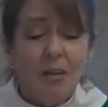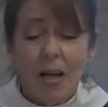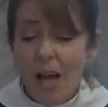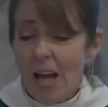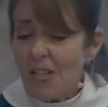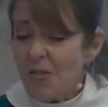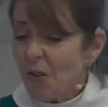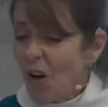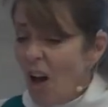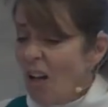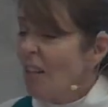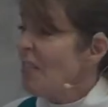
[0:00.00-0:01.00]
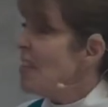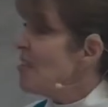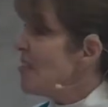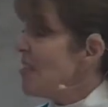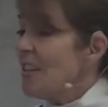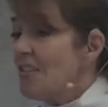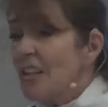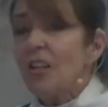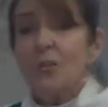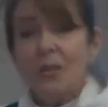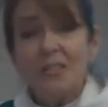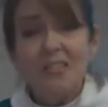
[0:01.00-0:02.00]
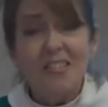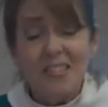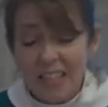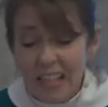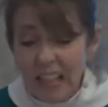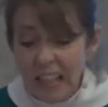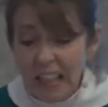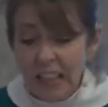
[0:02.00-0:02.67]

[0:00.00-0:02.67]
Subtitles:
as for all of these things that you can see,